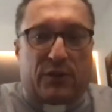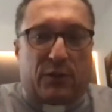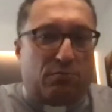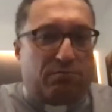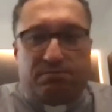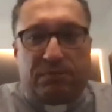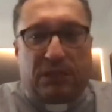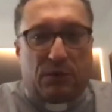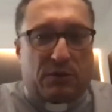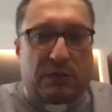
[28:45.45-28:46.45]
So
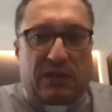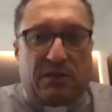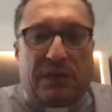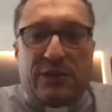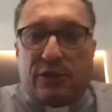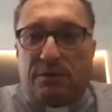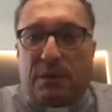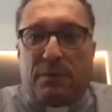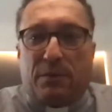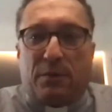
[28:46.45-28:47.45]
because we can imagine
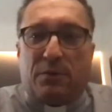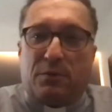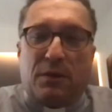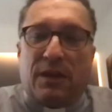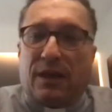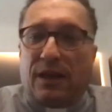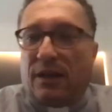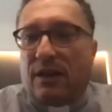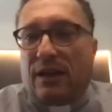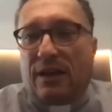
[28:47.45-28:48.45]
people who
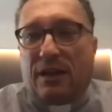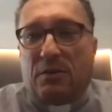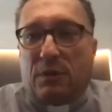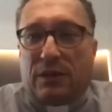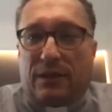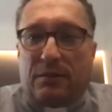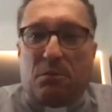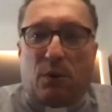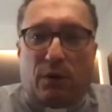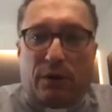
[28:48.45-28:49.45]
were
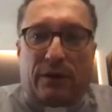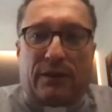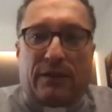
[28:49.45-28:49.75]
more